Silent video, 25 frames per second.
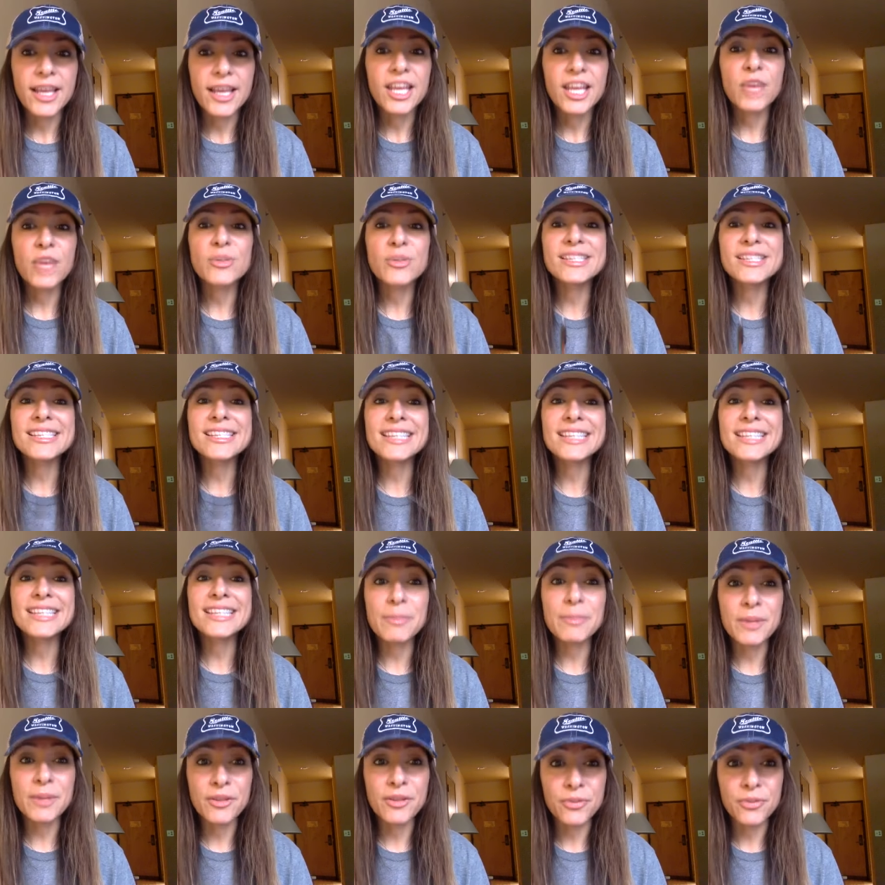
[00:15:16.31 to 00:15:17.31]
he was
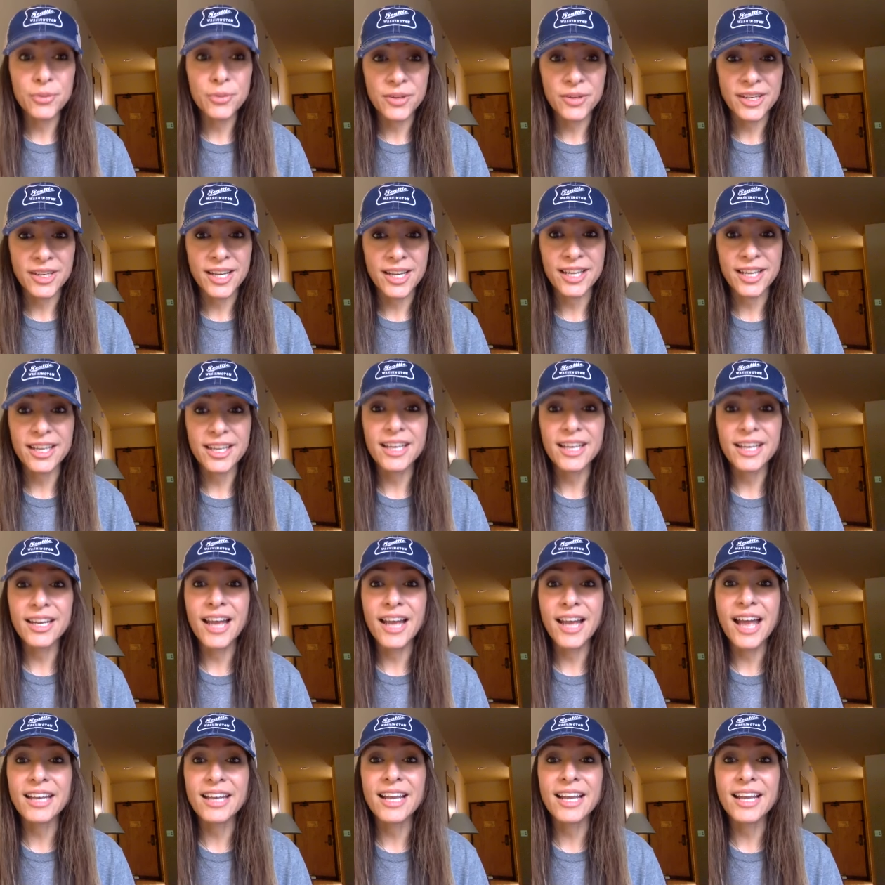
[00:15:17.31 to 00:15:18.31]
sleeping through the night he
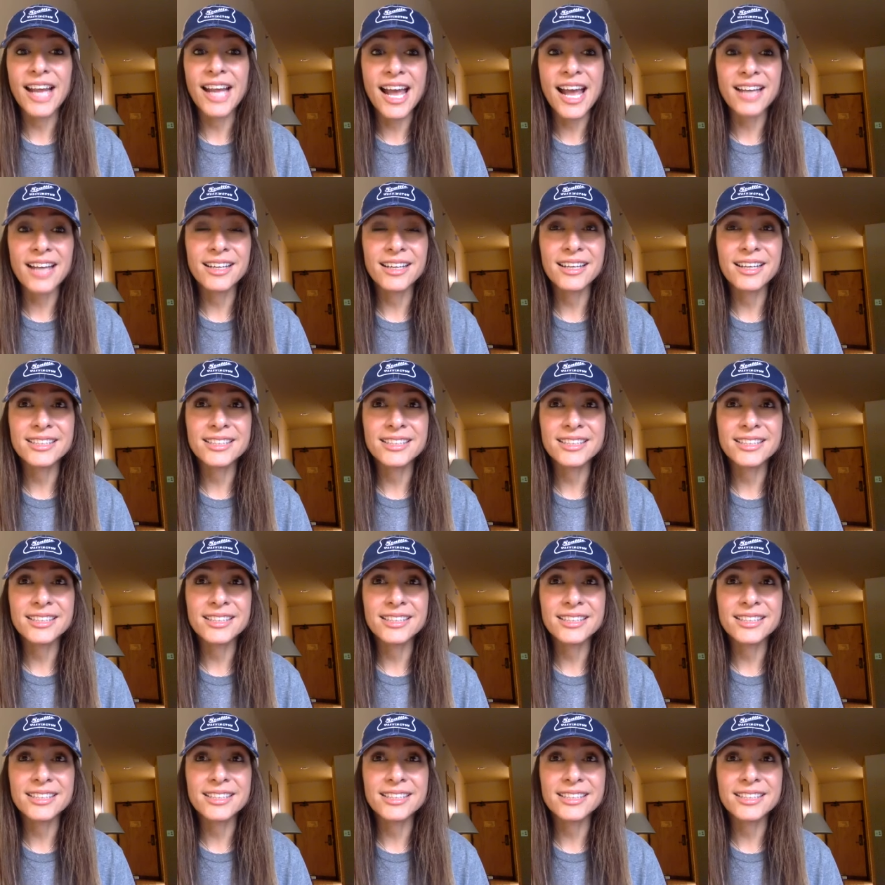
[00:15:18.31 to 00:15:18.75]
had had